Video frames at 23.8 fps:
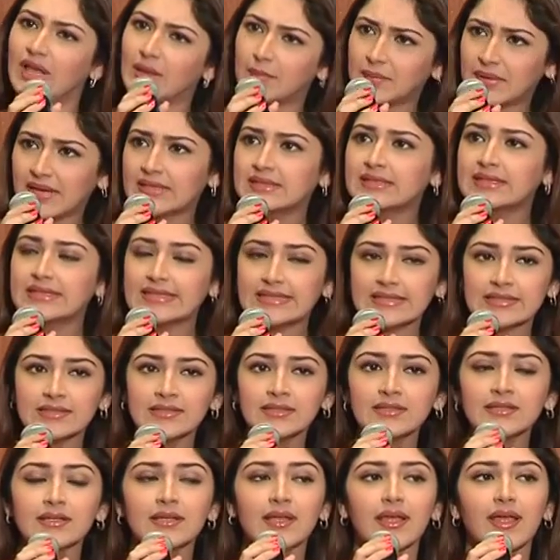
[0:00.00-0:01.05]
I play the lead,
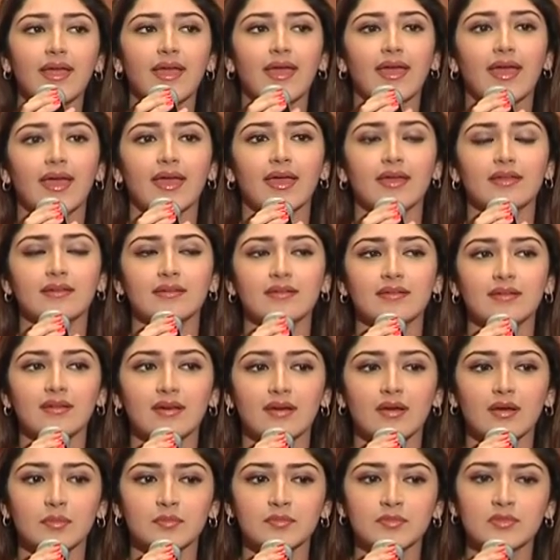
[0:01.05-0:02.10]
and
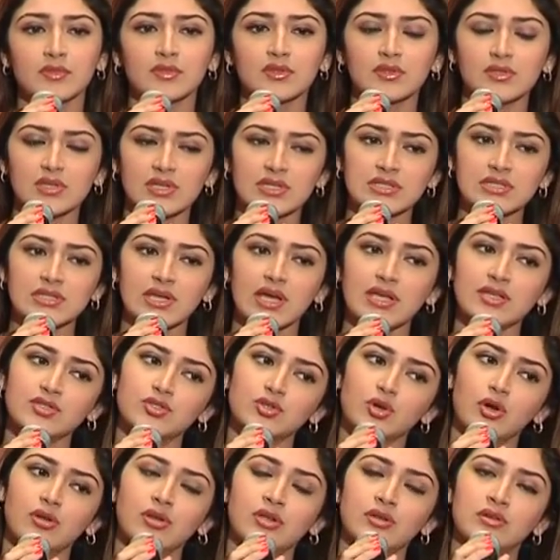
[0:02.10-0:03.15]
the entire
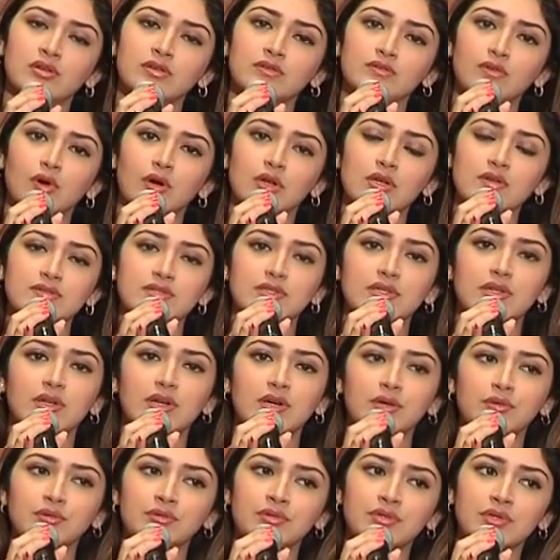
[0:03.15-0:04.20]
story revolves
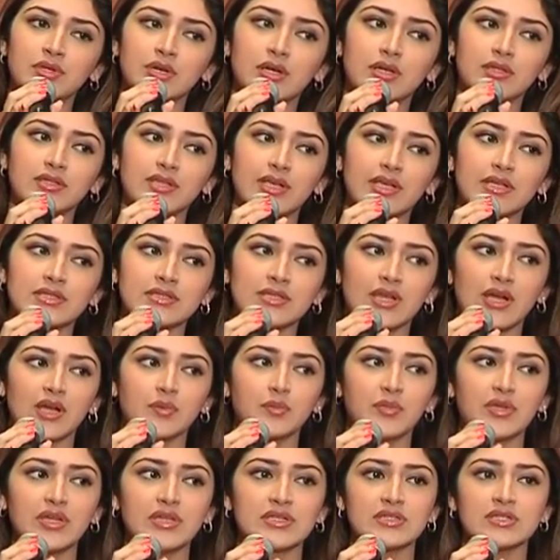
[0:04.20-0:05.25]
around things that
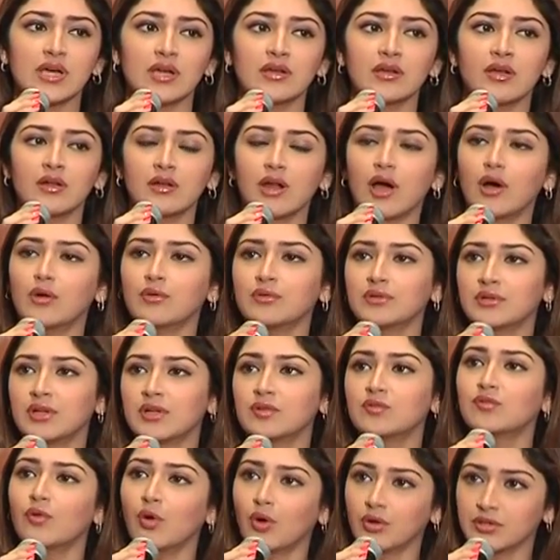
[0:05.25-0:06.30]
are being done around
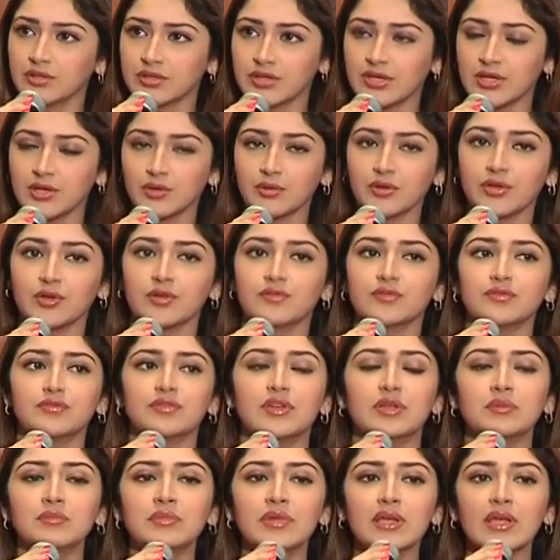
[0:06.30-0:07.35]
and for the heroine of the
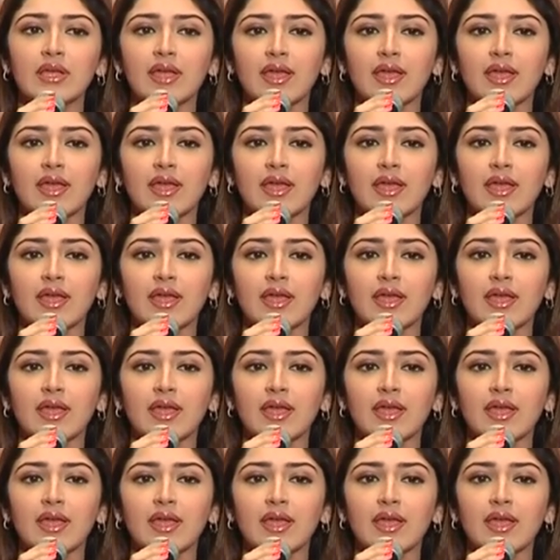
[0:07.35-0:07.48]
film,